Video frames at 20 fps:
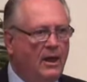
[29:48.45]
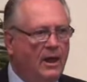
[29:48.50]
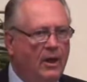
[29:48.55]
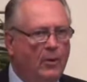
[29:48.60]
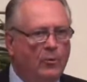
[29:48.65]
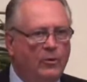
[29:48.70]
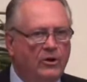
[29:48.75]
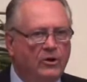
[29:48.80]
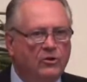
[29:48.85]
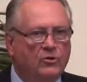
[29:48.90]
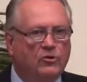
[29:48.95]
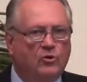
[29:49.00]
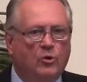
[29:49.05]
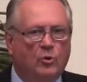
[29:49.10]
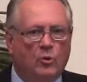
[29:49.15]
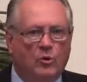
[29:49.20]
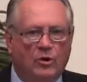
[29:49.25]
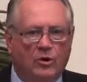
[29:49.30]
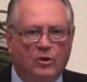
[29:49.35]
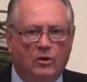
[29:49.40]
and we don't know
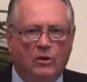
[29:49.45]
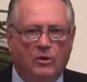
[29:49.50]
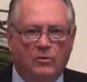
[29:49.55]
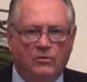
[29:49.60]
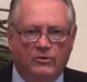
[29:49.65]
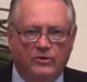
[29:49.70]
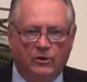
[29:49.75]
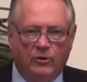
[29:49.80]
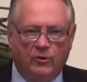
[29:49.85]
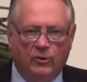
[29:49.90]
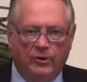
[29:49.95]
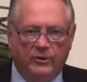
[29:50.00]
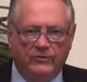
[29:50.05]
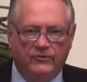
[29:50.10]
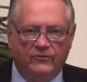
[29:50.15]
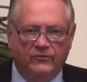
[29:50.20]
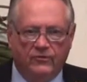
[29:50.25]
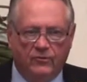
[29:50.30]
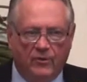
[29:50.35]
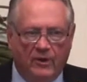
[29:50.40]
where they're going
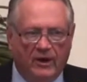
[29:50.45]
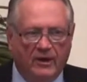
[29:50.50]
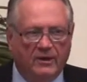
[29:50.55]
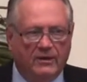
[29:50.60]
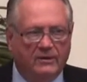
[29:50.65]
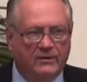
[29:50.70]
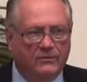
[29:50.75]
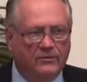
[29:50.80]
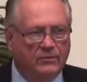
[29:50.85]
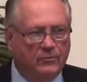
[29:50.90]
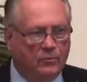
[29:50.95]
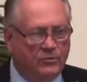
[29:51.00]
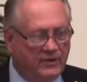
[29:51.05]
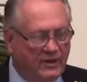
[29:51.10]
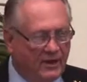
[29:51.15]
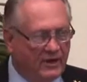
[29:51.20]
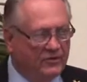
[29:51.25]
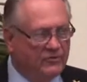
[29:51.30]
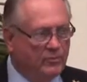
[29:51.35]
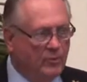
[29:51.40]
to strike
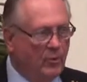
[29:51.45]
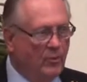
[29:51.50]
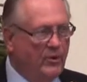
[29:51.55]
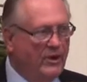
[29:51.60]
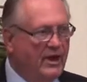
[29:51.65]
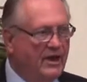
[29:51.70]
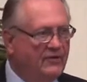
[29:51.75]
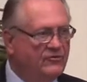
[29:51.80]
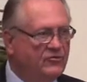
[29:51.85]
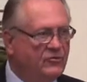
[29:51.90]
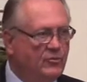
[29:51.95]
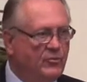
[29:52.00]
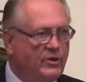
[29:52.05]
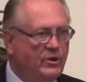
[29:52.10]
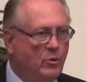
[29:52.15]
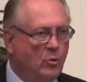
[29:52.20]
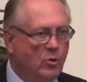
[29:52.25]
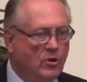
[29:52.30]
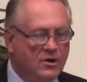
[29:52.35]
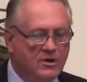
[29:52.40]
next. But we have to
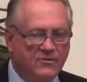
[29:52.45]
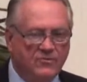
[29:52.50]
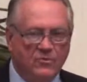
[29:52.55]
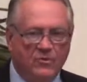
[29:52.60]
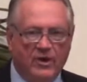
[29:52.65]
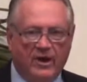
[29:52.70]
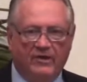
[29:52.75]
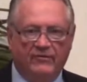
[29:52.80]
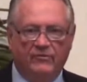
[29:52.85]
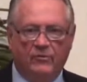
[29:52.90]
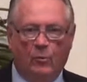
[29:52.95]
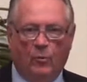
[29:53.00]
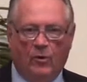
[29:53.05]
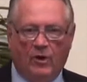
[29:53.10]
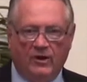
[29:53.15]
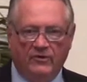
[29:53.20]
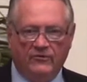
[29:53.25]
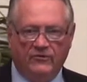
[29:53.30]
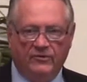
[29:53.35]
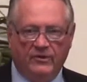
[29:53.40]
be aware of them. We have to
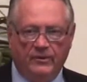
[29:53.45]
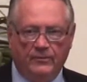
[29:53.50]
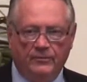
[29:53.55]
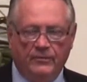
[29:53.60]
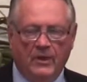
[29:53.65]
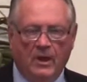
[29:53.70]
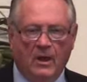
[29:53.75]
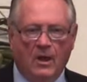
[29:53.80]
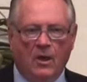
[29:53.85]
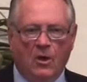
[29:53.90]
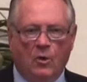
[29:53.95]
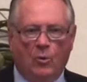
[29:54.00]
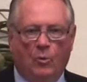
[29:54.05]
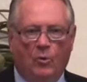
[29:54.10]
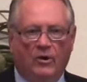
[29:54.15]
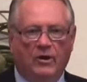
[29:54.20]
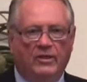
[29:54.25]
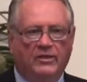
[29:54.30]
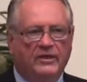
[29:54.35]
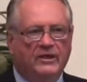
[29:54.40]
watch them.
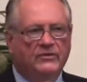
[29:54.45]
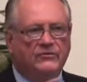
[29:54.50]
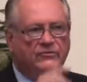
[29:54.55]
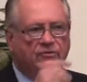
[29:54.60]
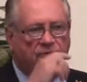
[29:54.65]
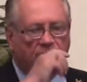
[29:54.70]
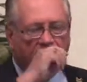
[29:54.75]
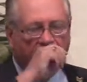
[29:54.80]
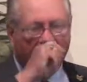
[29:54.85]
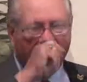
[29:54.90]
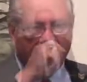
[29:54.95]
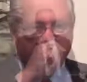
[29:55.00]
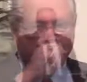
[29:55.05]
One of the things you can